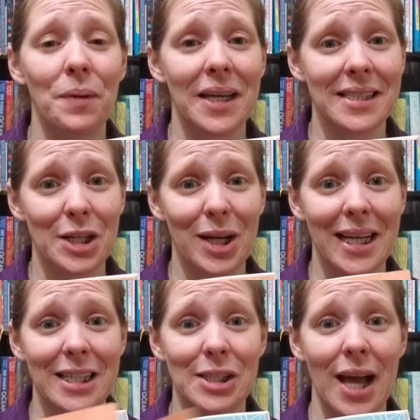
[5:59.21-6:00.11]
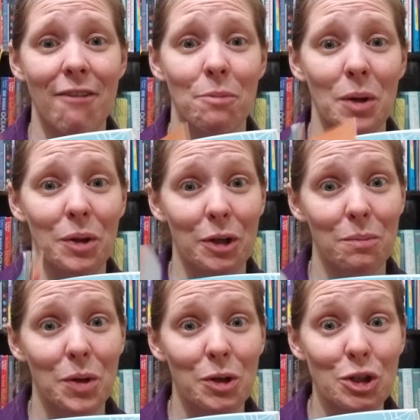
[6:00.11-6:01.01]
because their kids have been on the
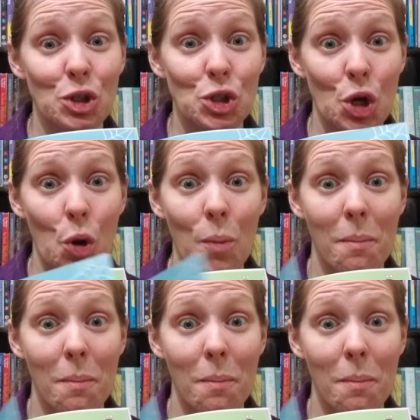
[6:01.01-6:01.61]
computer so